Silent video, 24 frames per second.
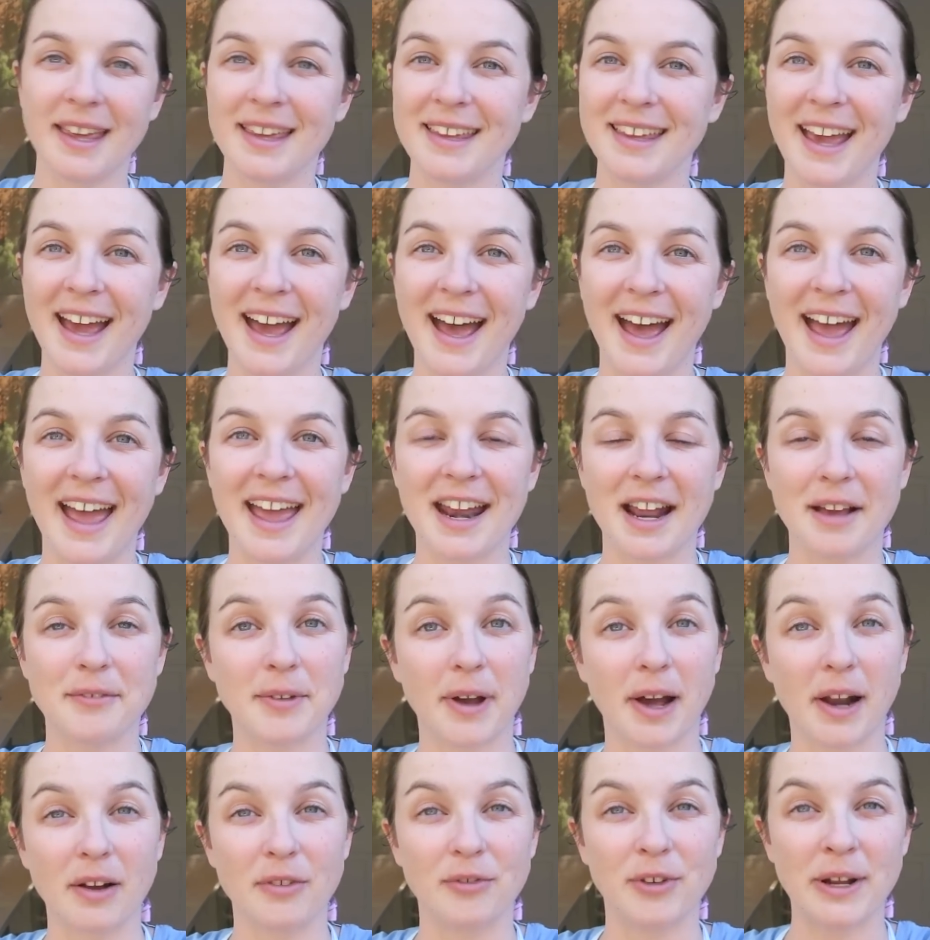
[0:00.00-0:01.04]
yeah, and I've
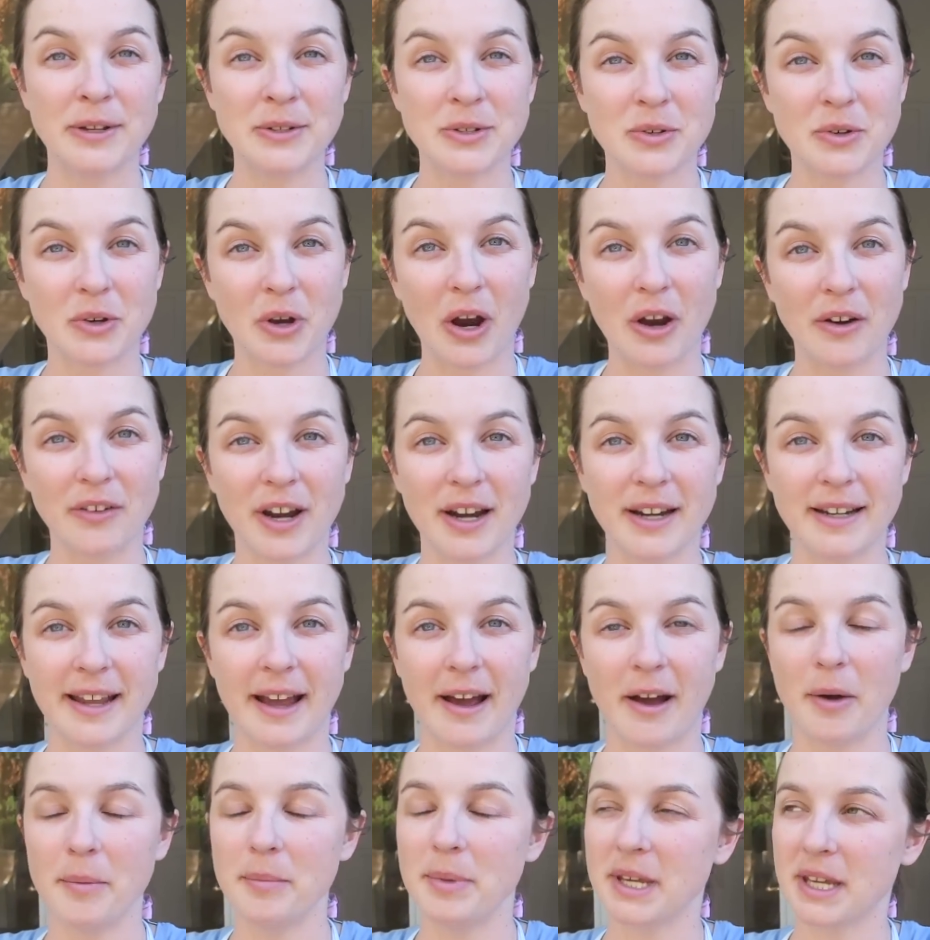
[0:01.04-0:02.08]
got a rental car right
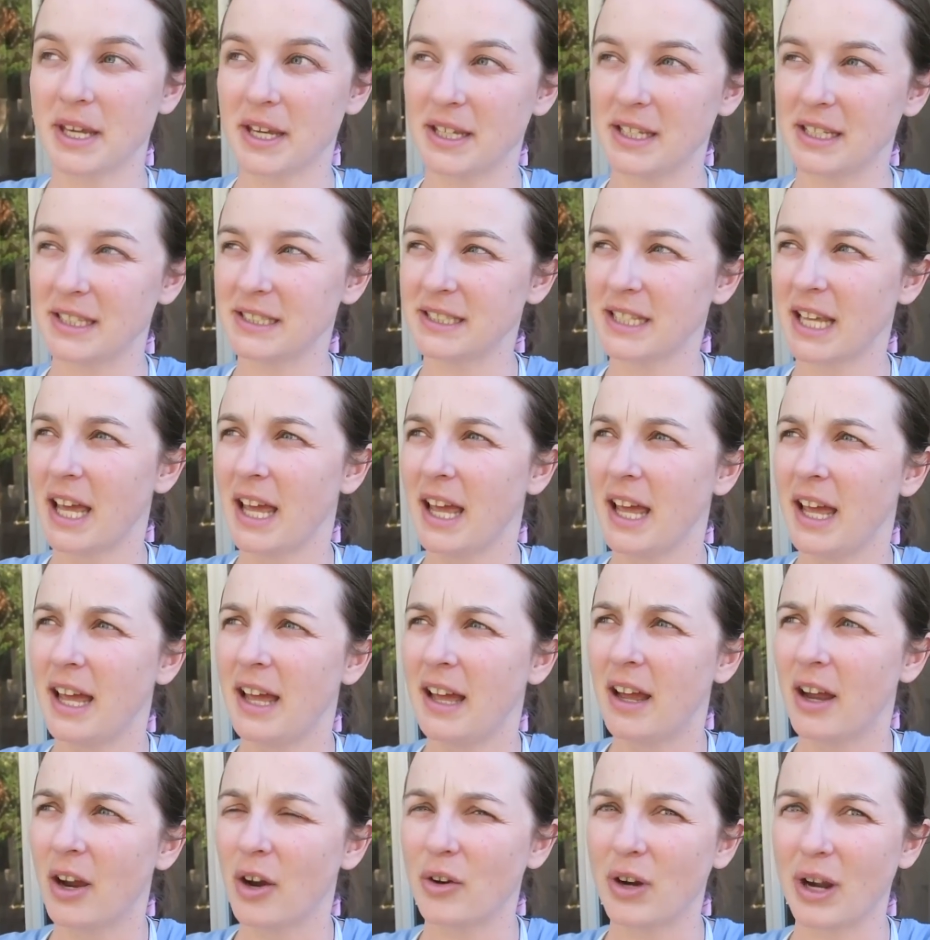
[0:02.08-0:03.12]
now because
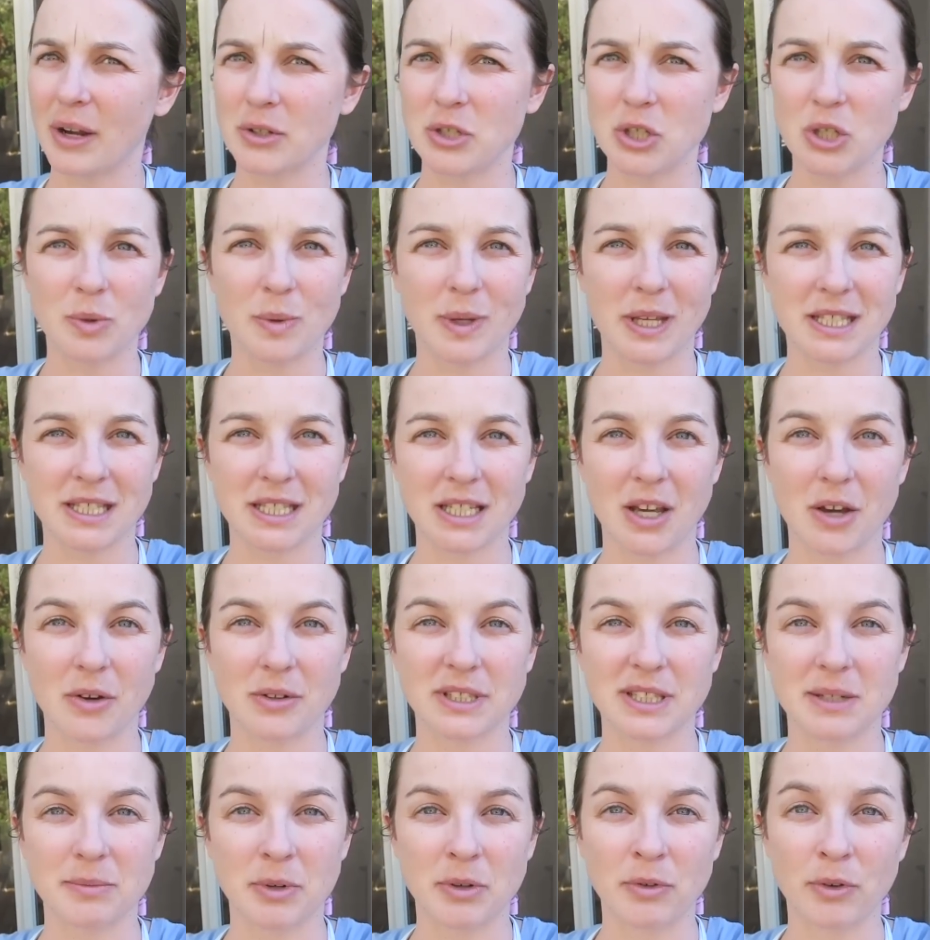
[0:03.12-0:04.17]
around 2 weeks ago
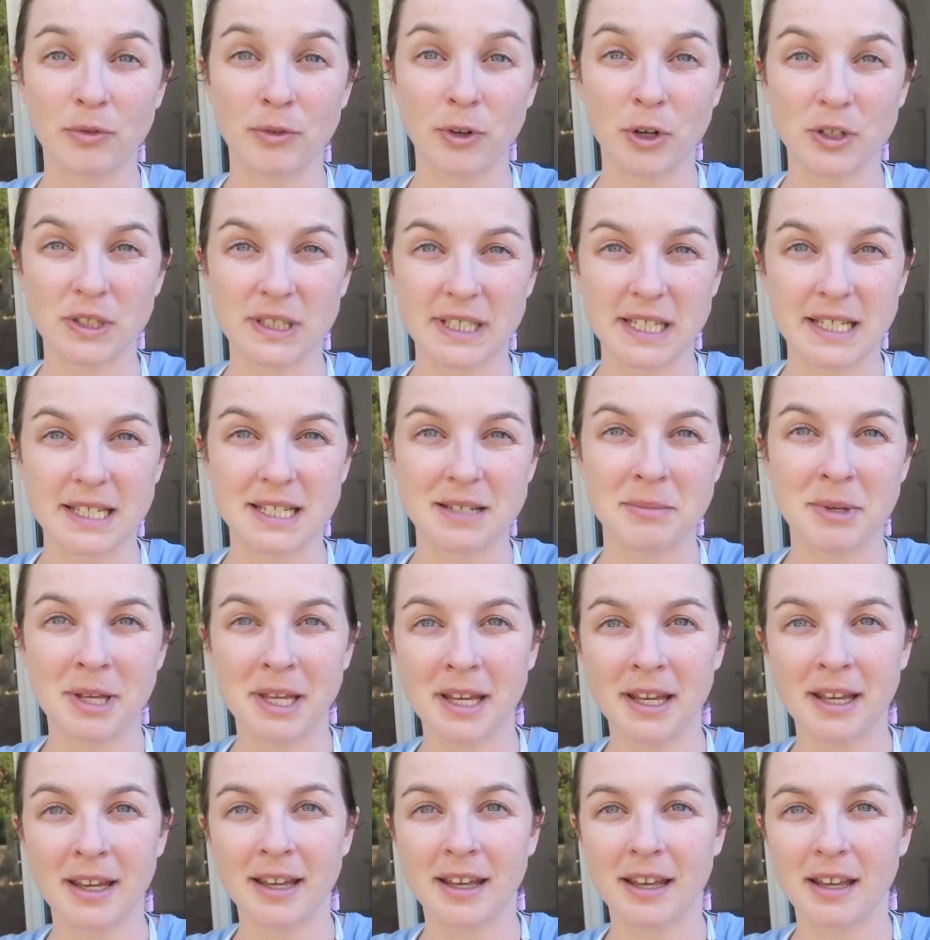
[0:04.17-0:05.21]
someone reversed into
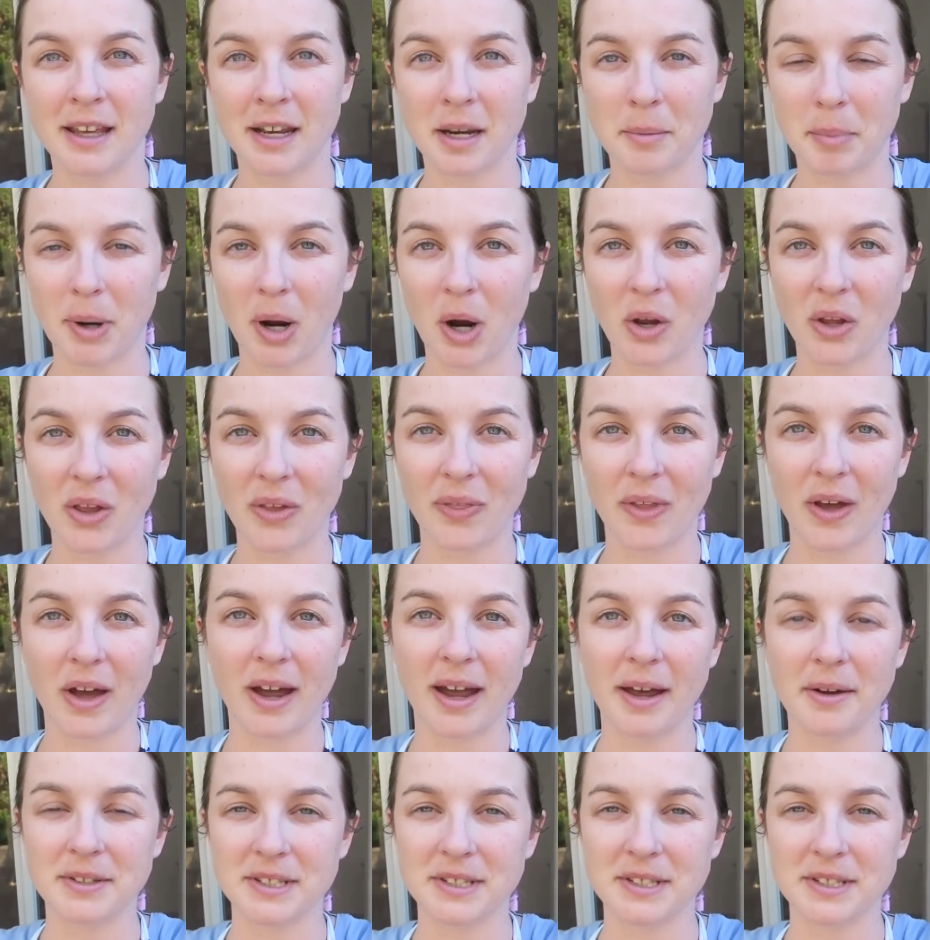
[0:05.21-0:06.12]
me in a parking lot.